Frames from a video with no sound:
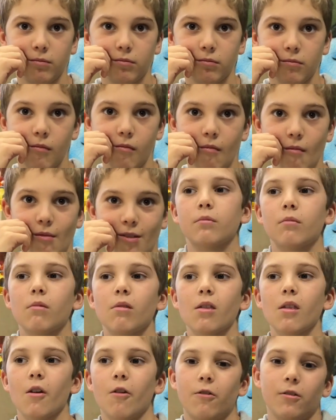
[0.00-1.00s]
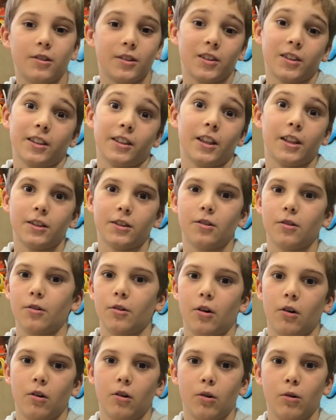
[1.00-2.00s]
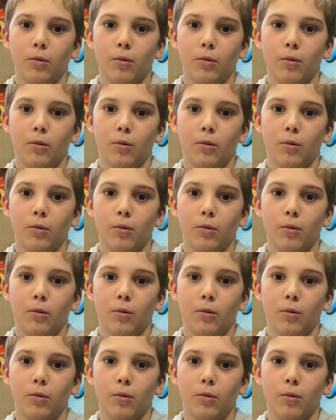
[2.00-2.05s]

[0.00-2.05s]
I want to get through the whole